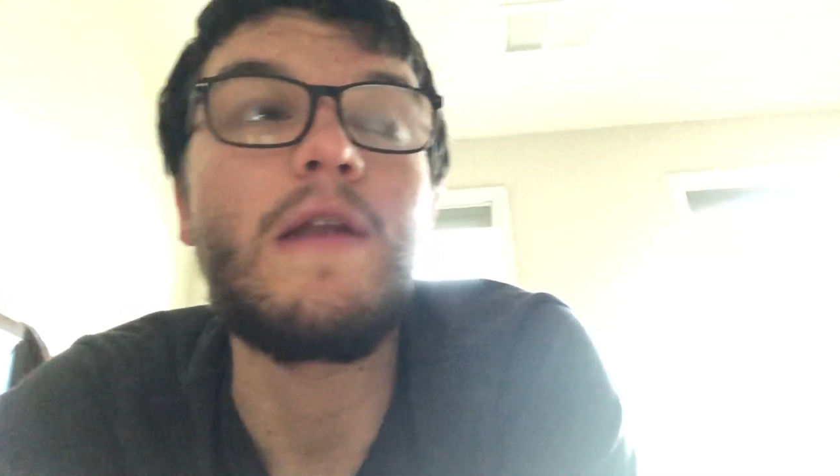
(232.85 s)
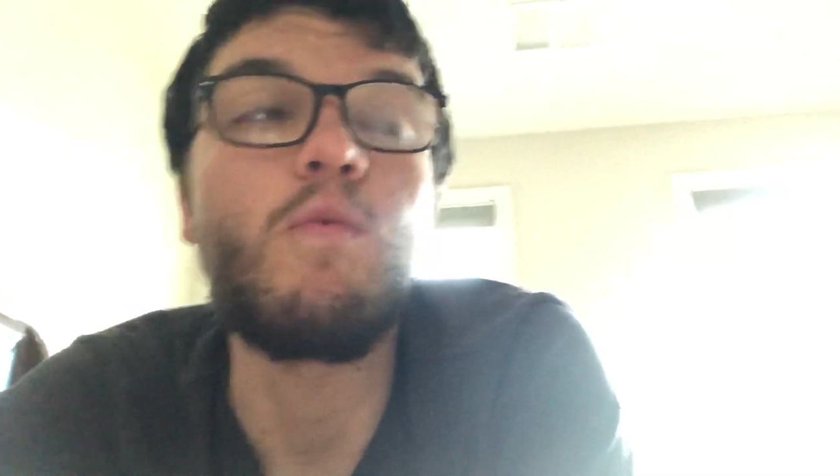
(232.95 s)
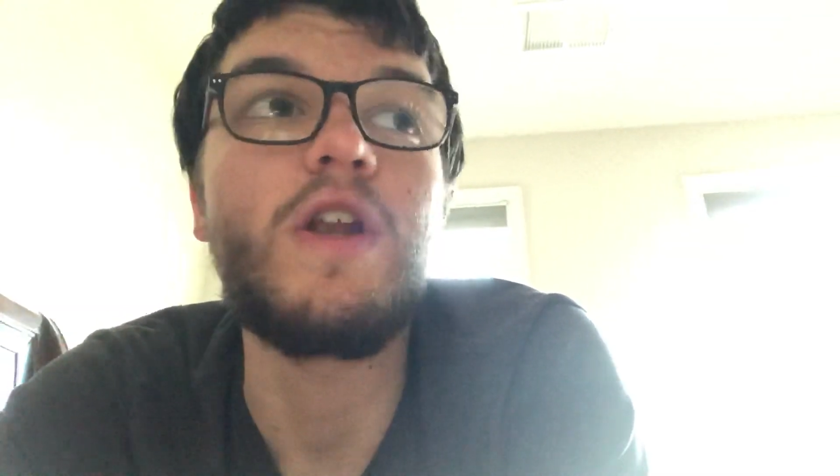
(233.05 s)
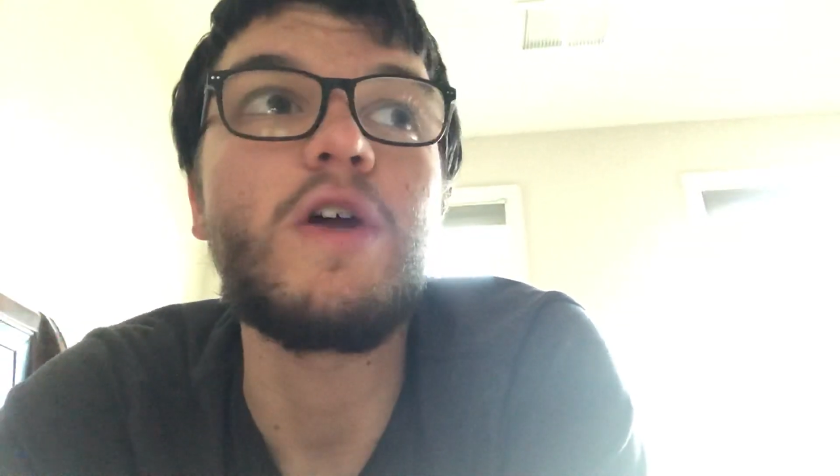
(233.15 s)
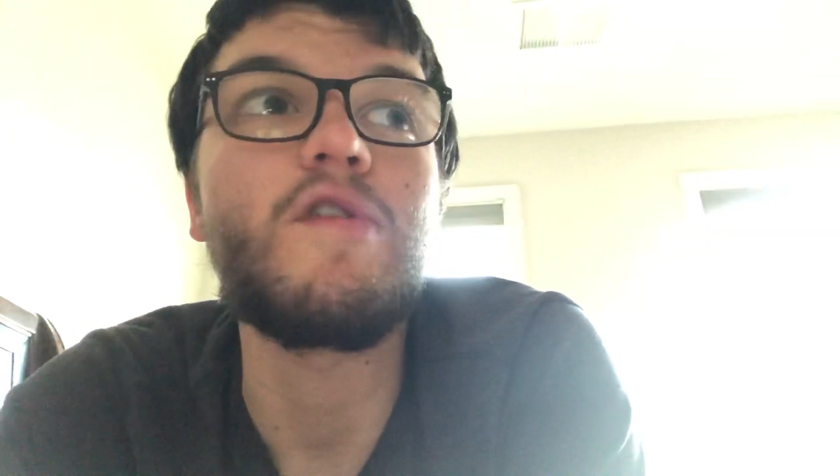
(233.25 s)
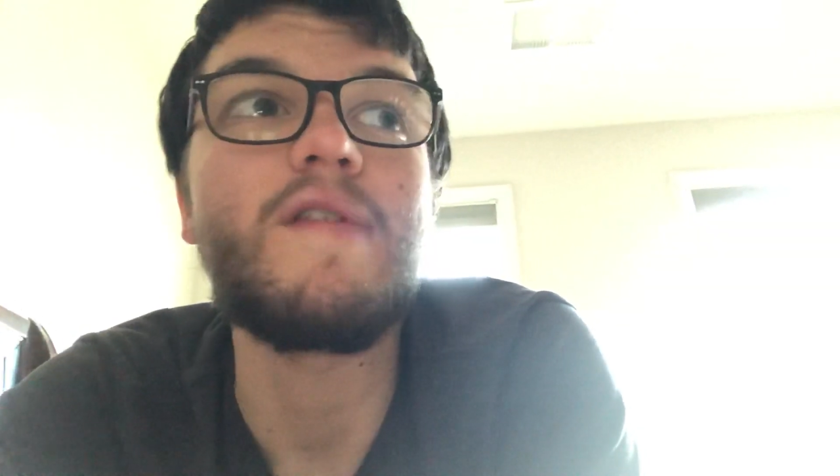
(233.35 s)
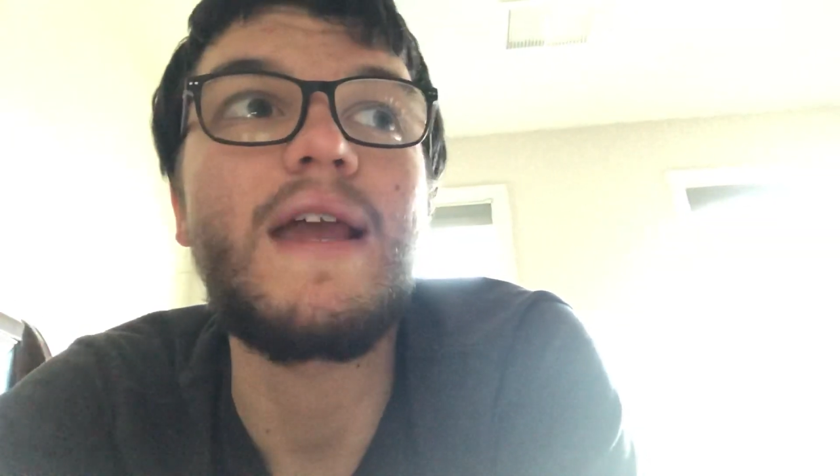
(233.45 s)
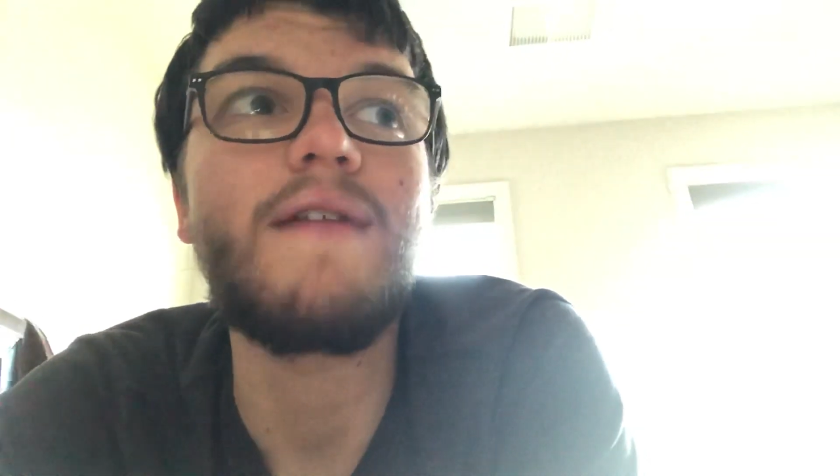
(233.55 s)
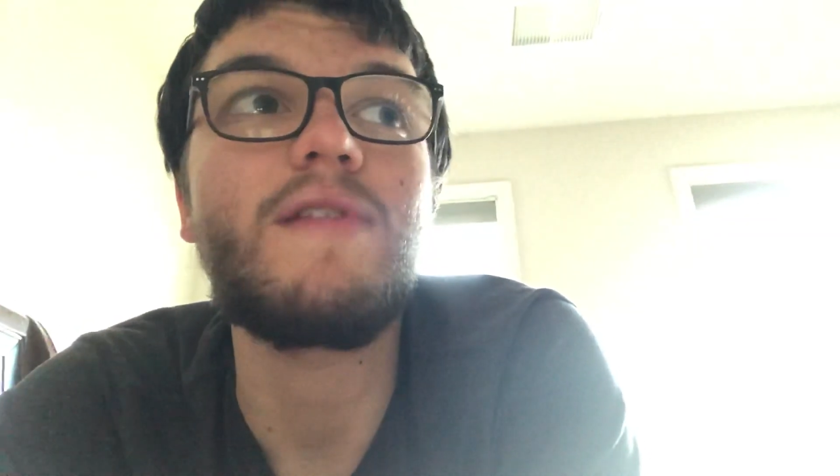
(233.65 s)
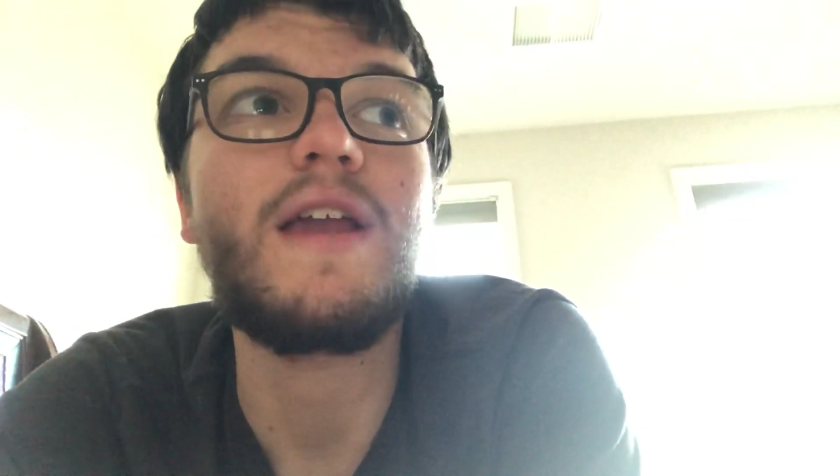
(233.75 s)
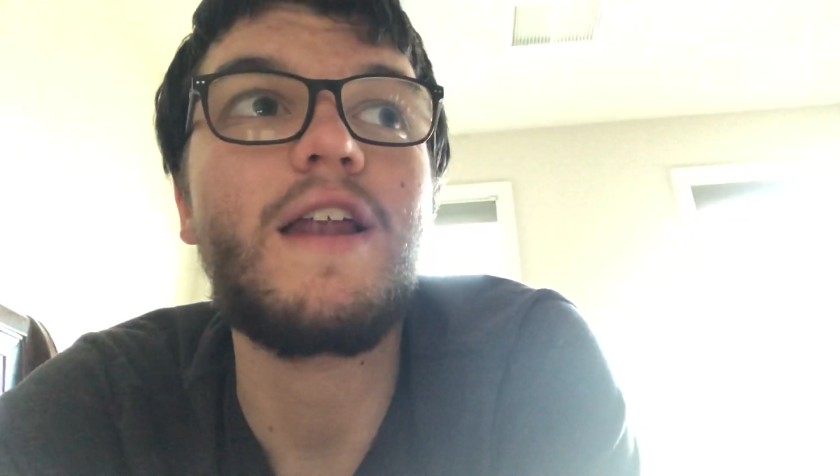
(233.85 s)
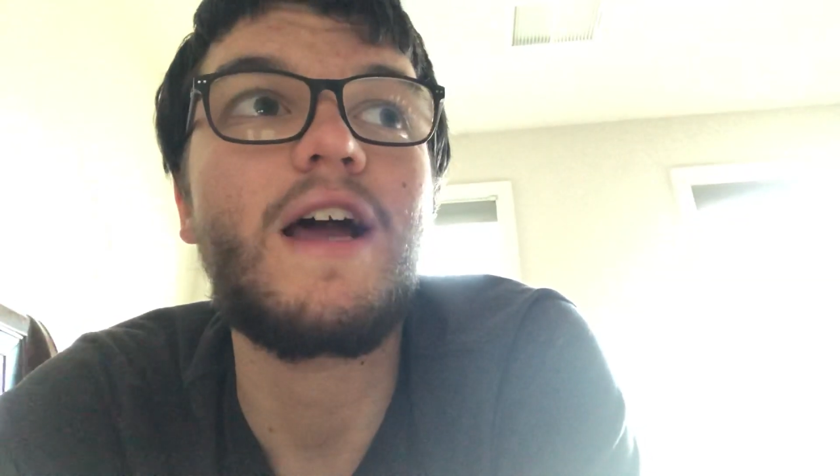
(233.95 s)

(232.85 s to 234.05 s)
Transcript: Windows natively on